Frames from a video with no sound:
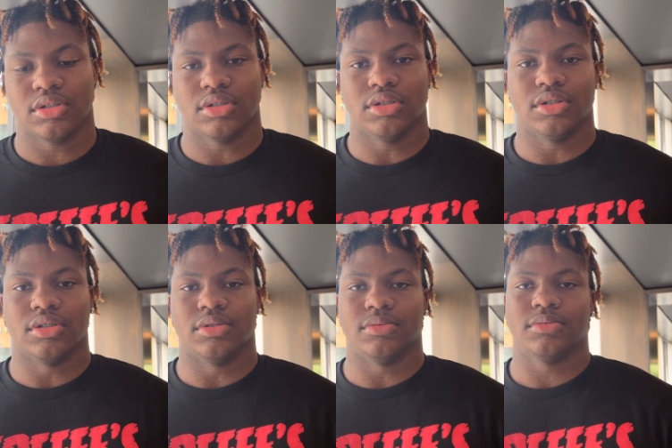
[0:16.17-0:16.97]

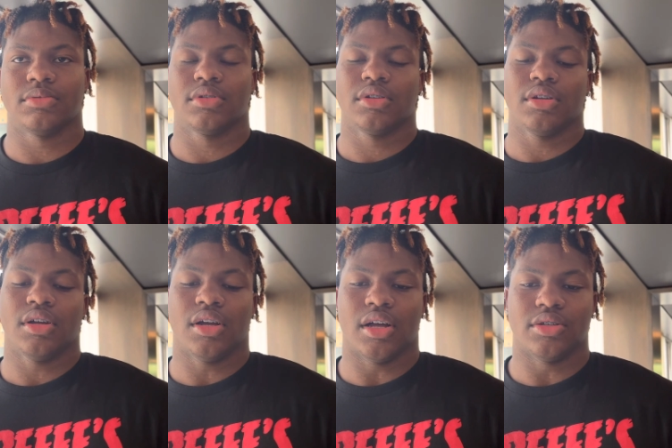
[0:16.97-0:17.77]

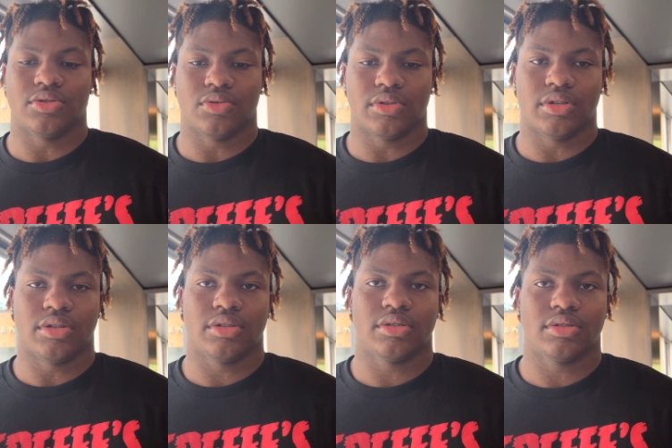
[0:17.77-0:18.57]
Uh, I enjoyed
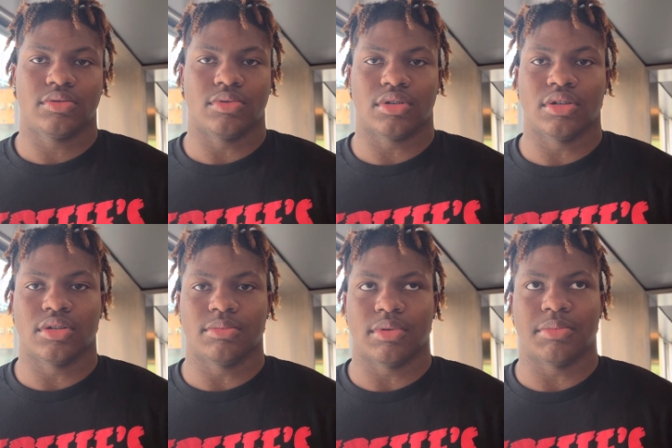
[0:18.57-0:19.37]
with, uh,
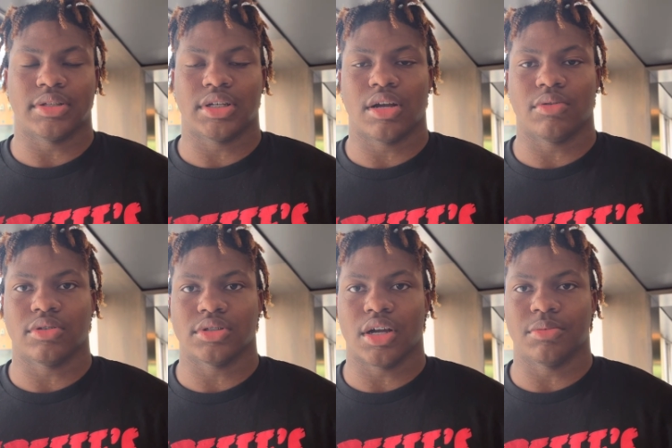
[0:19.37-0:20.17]
my time with
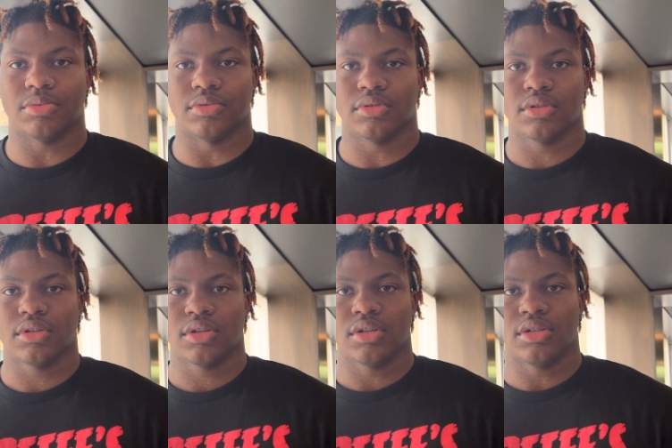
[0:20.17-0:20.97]
Coach Heupel.
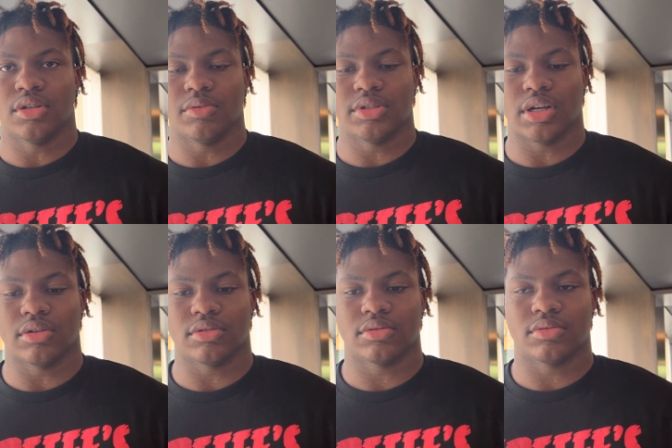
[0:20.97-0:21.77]
You know, we talk,
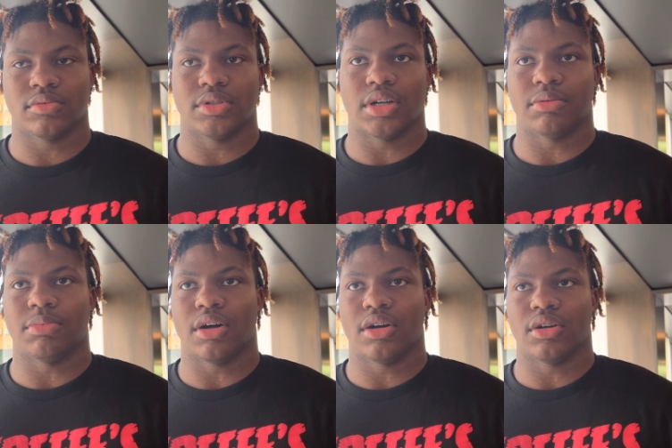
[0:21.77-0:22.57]
we talk
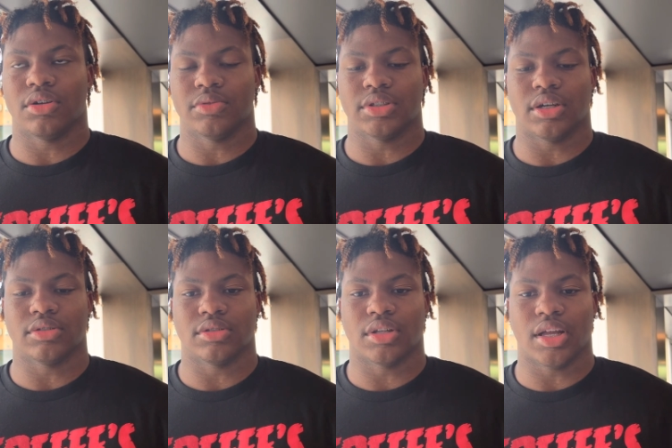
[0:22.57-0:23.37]
ball, we talk
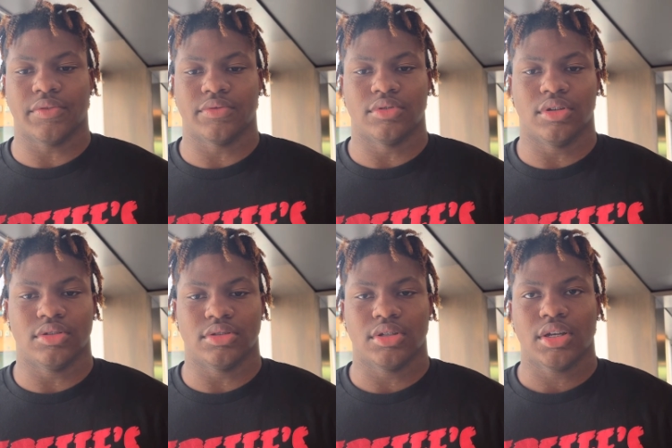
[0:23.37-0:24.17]
life. You know,
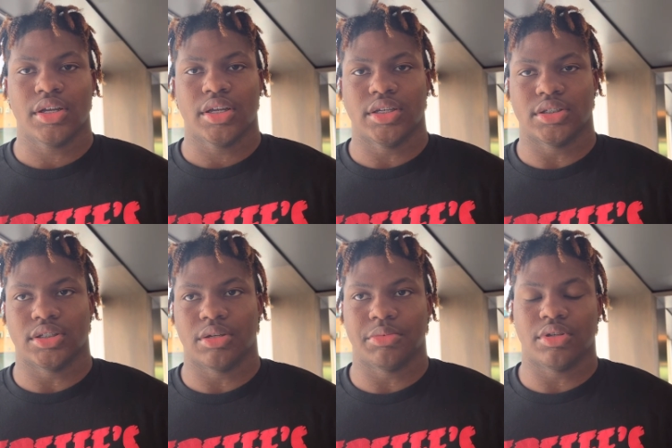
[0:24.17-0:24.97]
he just
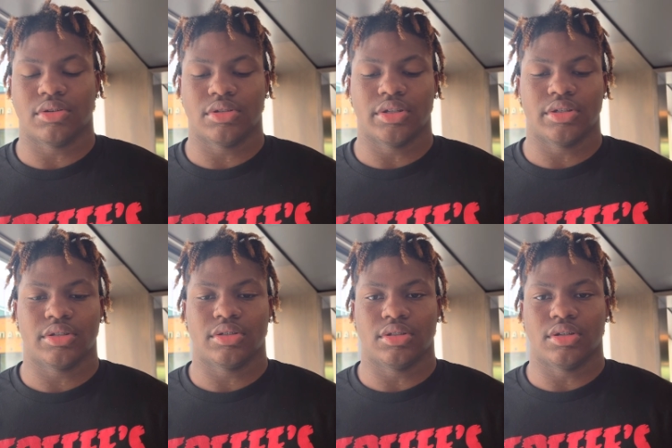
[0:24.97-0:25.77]
let me know that
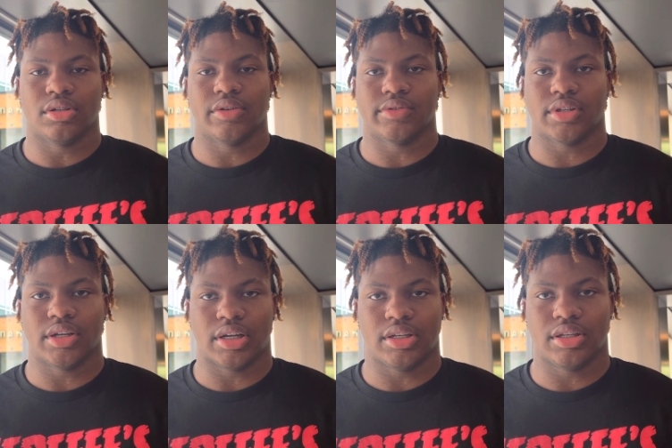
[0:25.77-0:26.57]
you know everything
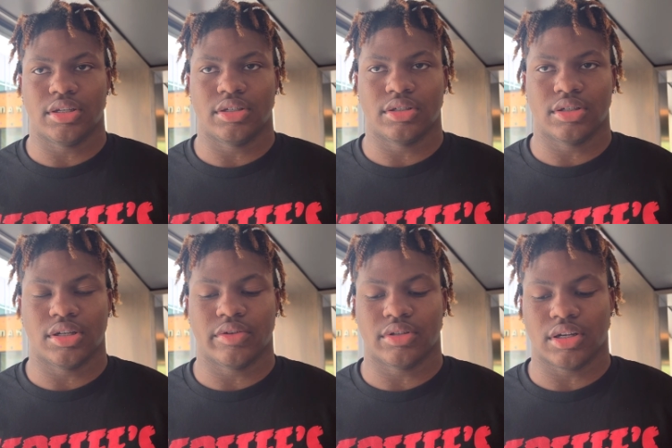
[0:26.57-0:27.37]
I need and
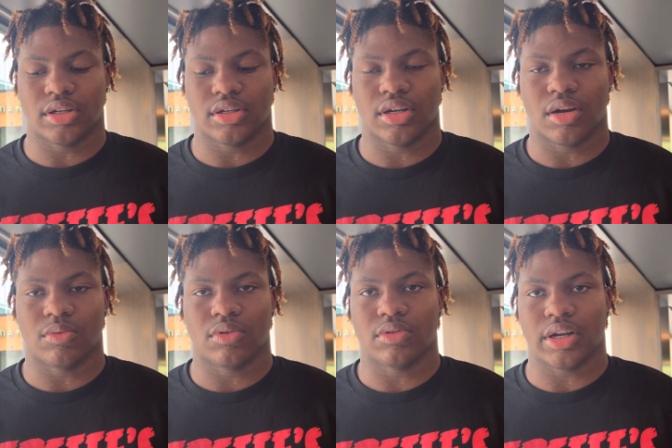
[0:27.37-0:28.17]
everything I
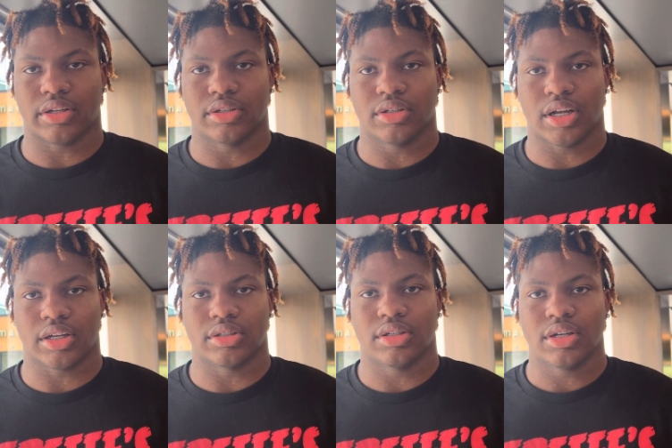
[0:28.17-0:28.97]
want, I can I
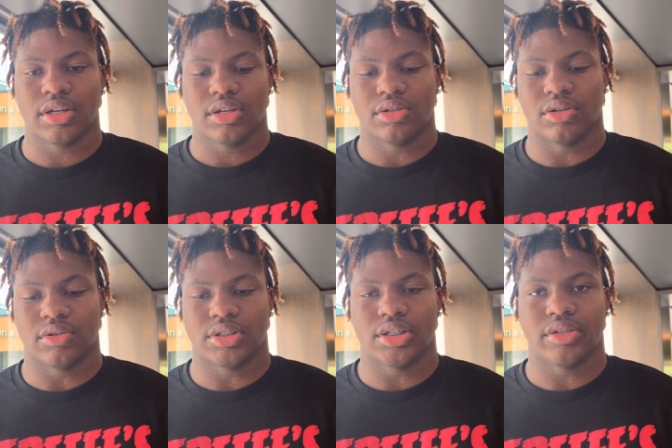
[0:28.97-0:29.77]
can you know
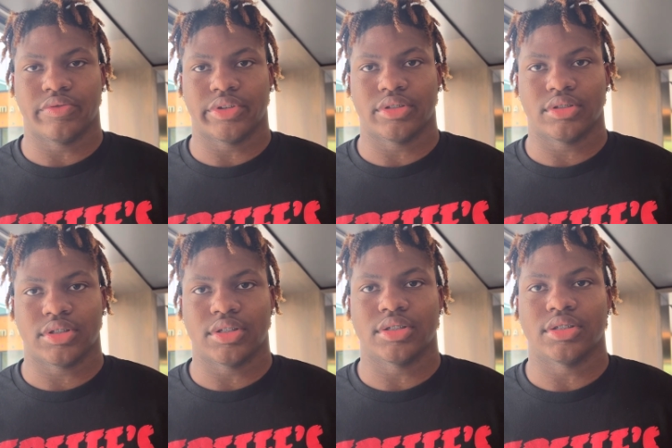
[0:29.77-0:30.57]
achieve it,
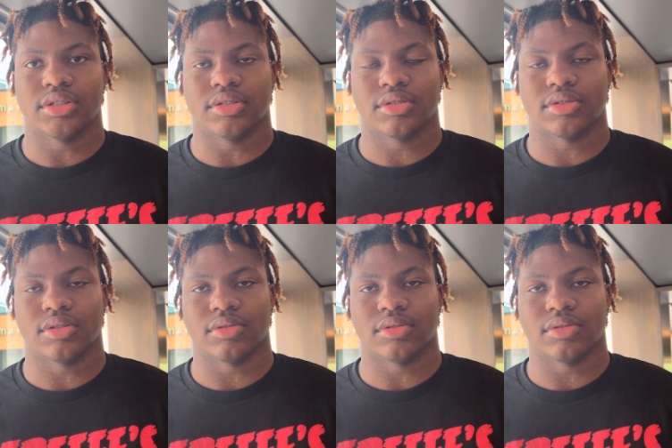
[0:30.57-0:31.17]
Tennessee. So.